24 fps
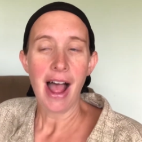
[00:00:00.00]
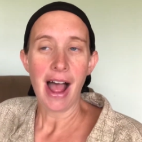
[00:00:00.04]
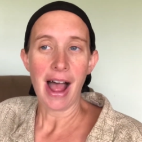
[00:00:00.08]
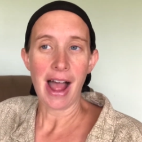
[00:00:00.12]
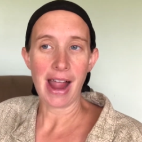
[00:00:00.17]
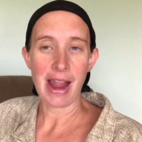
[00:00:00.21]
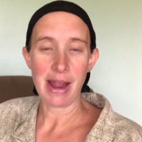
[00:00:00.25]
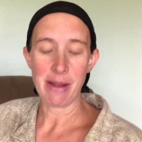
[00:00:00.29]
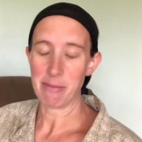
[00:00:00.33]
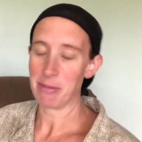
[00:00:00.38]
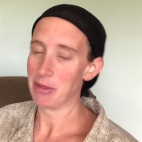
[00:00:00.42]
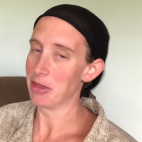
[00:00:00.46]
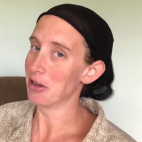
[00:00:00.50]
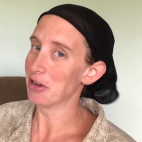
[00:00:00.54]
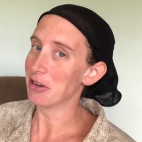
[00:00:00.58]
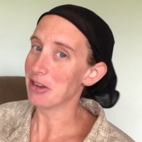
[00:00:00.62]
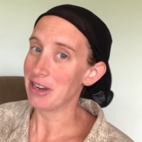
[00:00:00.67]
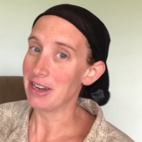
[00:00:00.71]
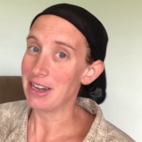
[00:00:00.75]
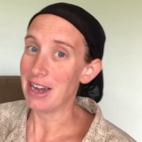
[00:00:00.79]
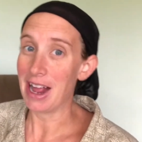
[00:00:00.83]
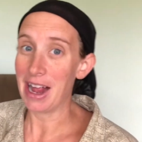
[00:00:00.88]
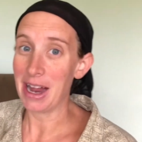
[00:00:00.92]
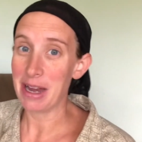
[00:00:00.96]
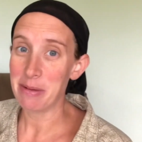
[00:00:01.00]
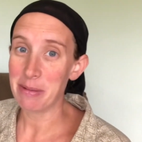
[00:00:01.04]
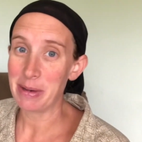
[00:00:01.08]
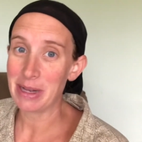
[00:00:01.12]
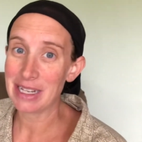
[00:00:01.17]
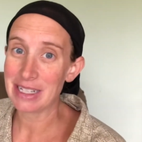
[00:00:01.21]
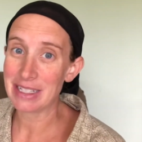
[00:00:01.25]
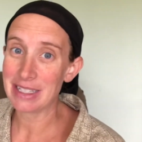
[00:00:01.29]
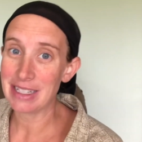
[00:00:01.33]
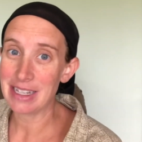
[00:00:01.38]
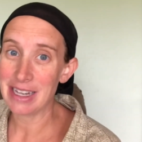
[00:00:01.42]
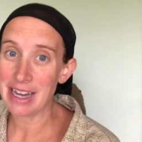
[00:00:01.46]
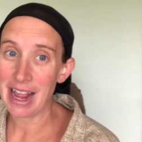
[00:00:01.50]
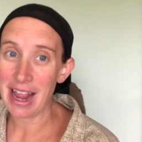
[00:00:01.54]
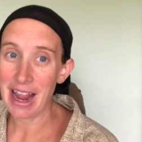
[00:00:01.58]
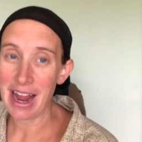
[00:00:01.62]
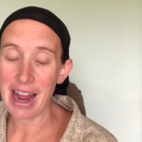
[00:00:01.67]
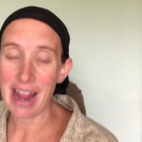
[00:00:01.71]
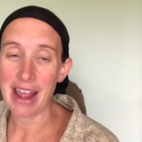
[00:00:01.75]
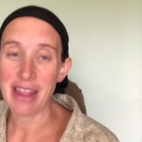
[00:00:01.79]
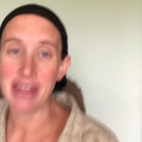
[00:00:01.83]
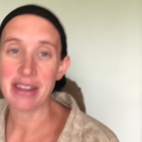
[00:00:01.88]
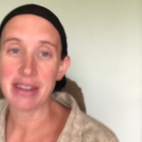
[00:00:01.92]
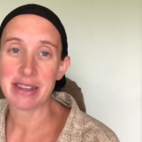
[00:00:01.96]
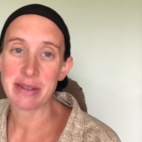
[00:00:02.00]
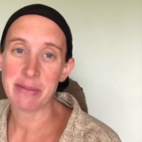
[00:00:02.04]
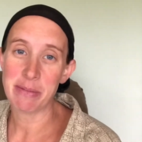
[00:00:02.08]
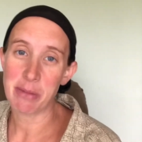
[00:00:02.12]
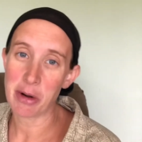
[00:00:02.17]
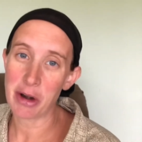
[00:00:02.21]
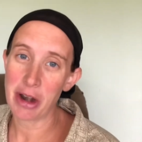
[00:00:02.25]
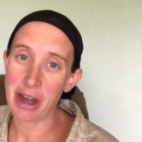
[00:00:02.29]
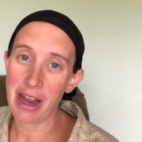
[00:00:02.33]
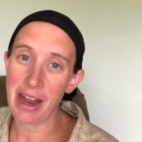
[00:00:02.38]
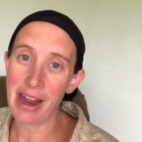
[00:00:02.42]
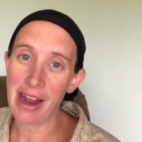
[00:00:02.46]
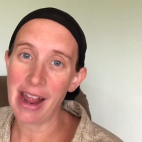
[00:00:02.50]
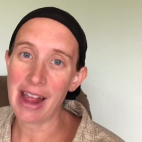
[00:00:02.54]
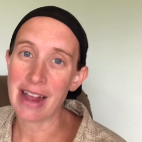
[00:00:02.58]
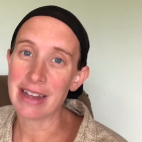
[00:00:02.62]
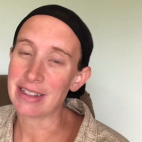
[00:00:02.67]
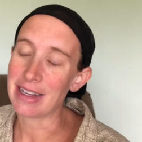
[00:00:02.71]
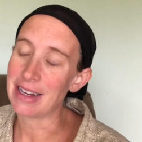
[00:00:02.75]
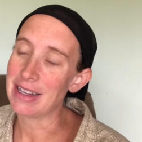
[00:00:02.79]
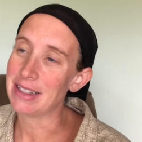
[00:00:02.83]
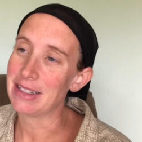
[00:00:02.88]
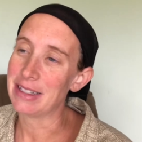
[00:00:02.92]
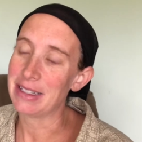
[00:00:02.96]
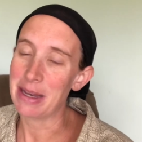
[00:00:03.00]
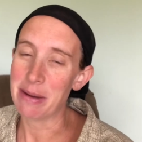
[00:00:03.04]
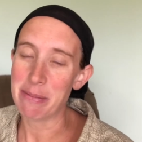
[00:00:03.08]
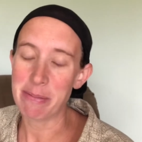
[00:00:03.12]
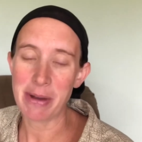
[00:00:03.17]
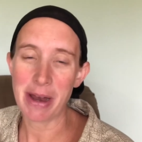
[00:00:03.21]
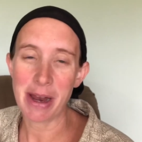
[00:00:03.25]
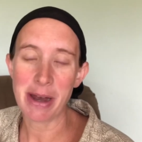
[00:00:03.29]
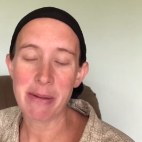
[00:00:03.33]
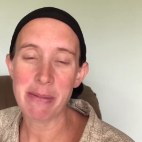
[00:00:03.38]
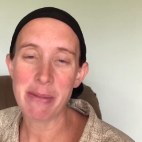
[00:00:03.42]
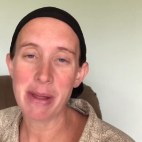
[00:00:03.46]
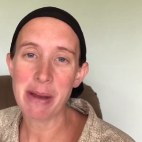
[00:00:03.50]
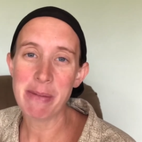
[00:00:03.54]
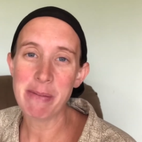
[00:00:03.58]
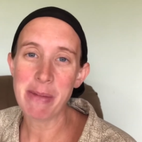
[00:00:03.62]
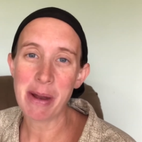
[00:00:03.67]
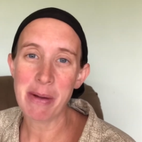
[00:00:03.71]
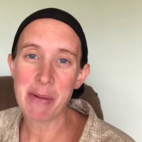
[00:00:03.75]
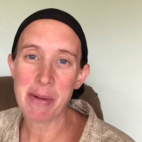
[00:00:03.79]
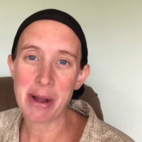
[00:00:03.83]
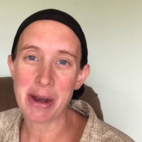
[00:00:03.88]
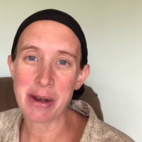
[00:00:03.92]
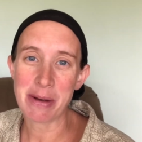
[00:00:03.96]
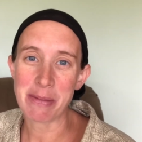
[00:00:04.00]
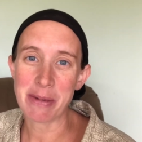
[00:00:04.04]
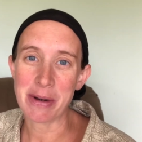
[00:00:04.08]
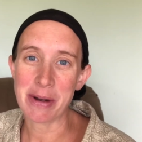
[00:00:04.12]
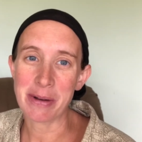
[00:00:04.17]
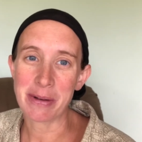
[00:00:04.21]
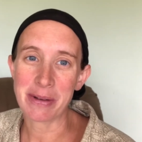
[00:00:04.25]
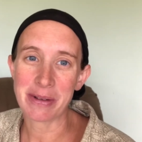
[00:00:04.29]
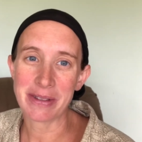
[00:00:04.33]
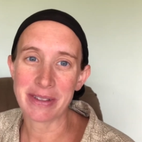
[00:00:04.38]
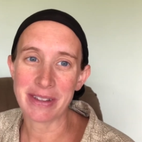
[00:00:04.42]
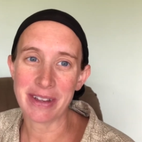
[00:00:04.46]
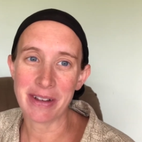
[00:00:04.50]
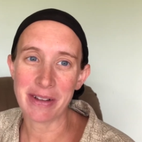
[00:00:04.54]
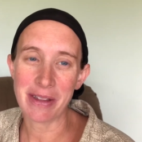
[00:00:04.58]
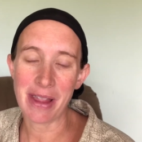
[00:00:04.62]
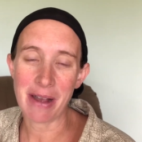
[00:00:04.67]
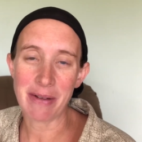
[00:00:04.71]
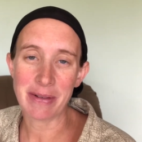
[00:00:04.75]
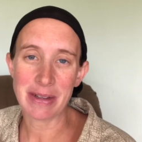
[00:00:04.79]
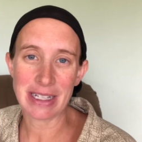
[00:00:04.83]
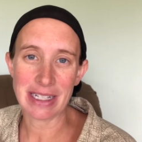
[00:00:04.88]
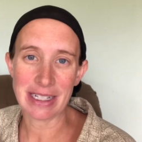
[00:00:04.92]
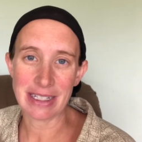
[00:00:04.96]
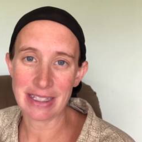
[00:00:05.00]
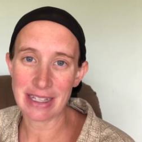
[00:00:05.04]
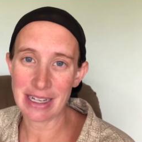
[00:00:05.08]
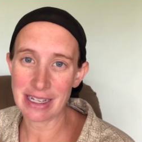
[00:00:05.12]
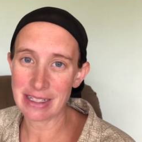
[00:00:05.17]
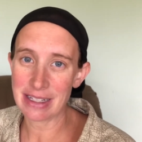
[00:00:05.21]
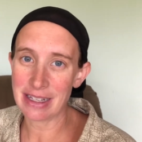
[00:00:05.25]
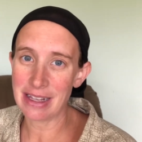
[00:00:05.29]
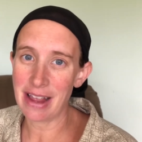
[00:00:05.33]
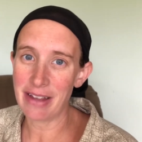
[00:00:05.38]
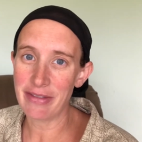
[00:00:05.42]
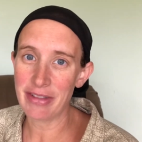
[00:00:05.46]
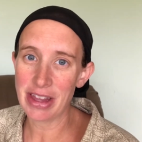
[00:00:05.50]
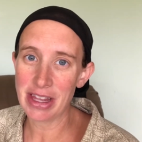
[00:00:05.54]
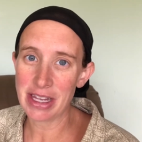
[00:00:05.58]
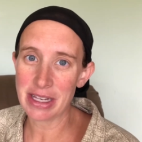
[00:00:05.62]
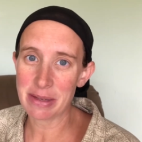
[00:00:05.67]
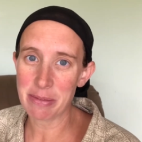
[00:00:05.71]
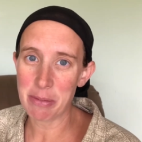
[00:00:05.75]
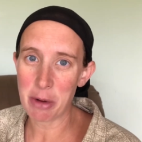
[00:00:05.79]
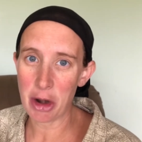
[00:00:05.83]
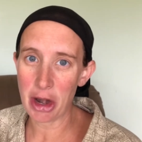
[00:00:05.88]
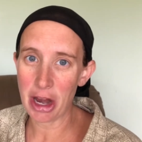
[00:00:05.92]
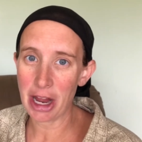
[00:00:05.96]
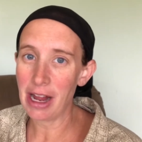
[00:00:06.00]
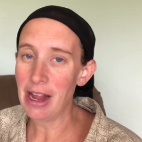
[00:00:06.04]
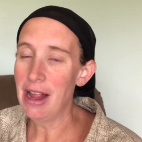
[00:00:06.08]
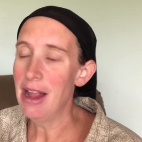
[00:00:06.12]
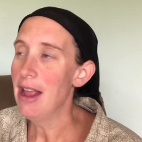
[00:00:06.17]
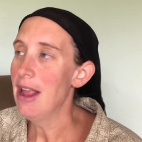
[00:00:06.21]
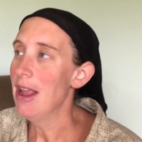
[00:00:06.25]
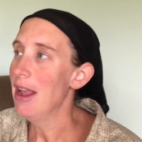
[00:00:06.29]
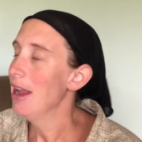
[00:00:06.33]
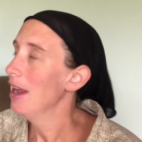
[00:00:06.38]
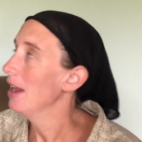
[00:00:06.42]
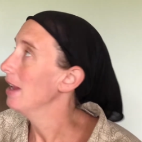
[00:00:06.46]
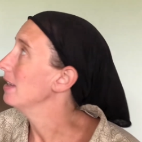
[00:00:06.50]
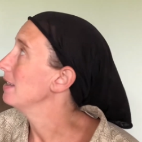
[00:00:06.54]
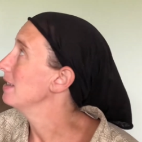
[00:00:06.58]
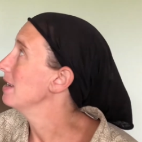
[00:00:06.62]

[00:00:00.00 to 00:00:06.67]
I am 39 weeks today, and this morning, as I stepped out of bed, my water broke. So that was at 6.11 this morning. It's